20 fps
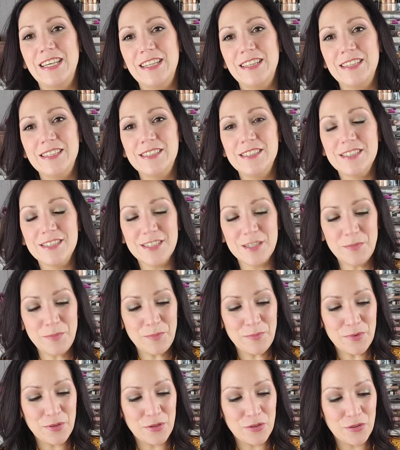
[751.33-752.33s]
This is a
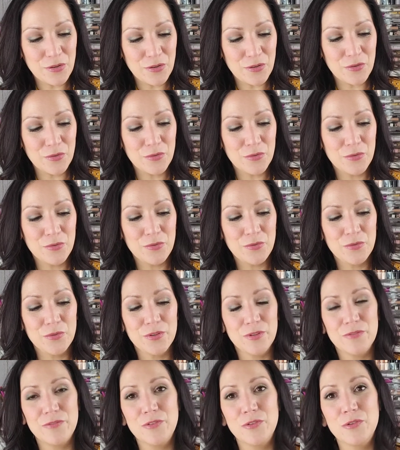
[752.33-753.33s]

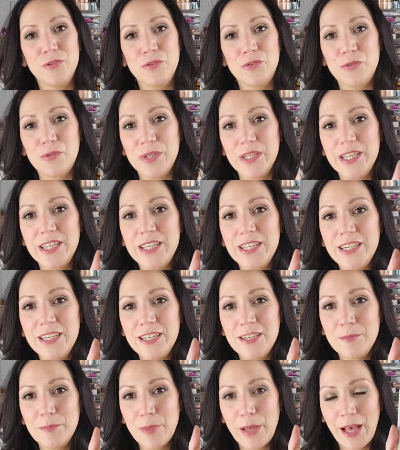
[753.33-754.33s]
beautiful
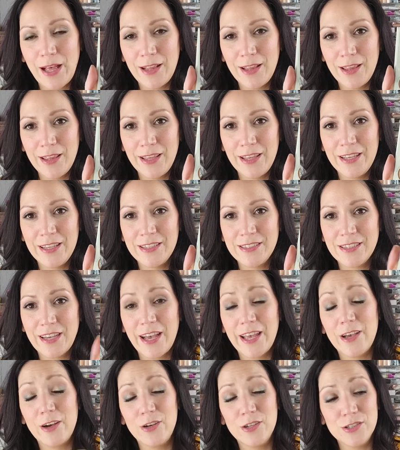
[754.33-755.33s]
green palette.
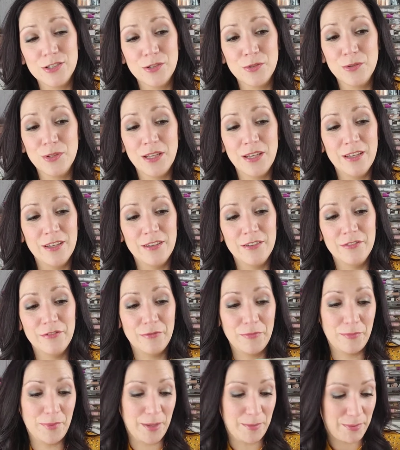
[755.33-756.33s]
I also
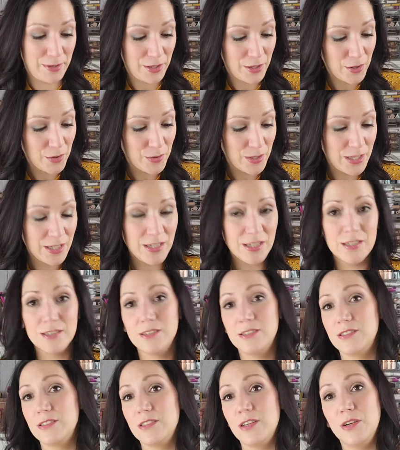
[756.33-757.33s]
love Baby Yoda,
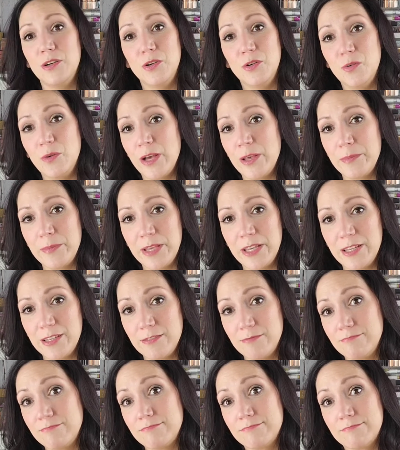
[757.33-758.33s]
so I
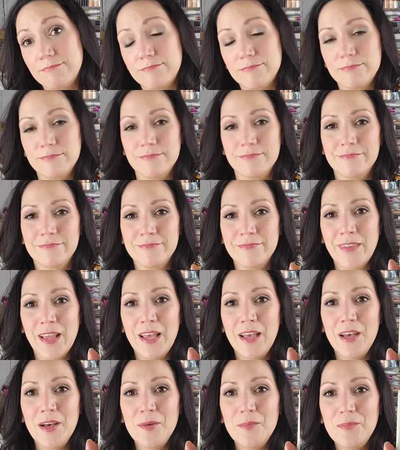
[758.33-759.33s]
mean,
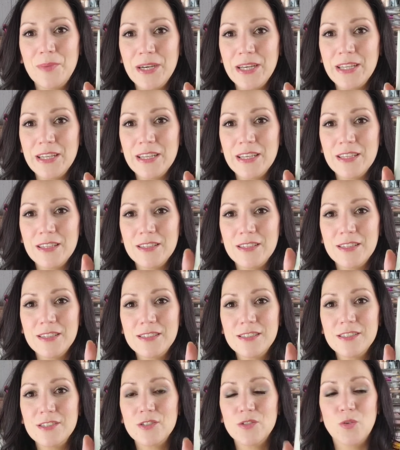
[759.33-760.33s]
but
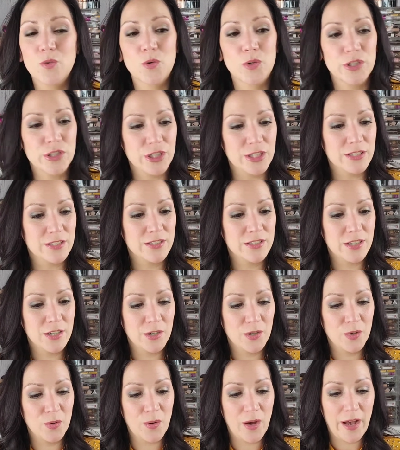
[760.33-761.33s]
this is gorgeous.
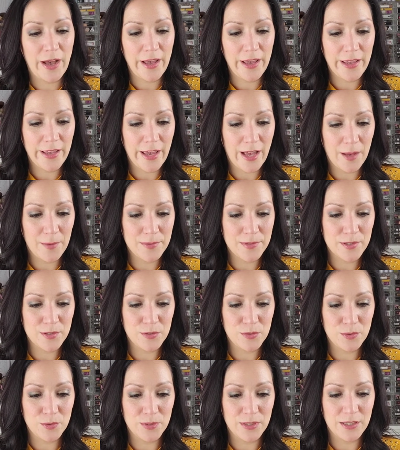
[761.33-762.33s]
So I
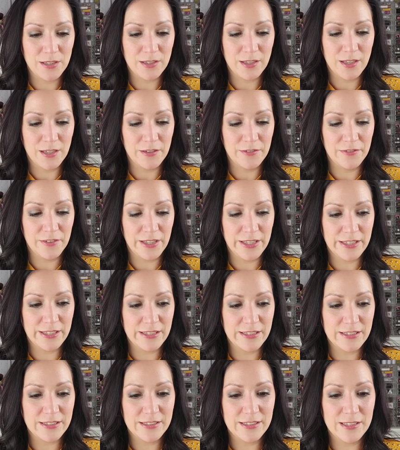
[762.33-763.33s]
absolutely love like
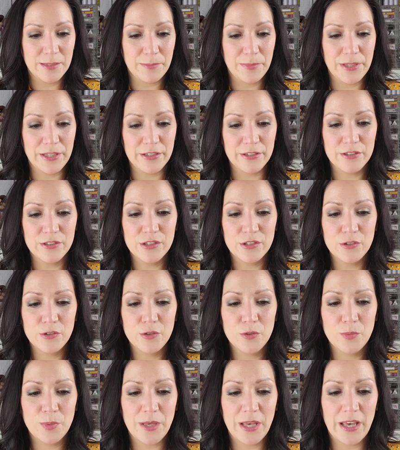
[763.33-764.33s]
Sipping
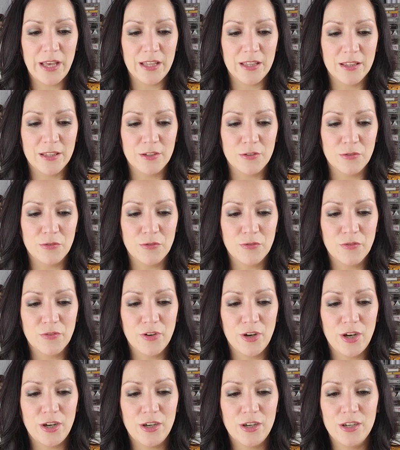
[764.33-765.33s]
Soup and Little
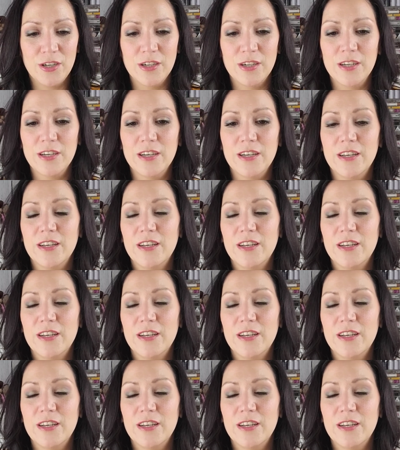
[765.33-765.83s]
Frog.